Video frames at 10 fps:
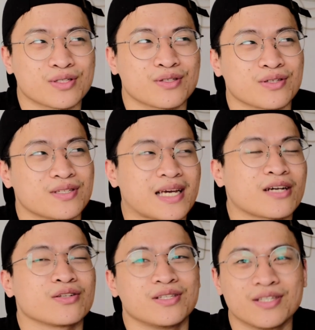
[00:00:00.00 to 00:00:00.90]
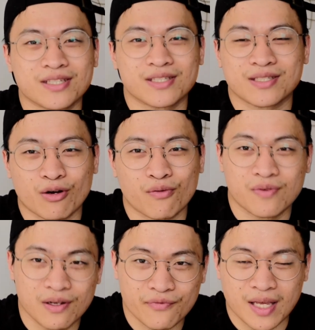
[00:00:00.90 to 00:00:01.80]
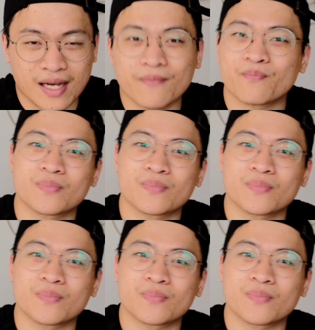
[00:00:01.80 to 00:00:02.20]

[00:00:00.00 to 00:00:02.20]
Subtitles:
to second years of lifting.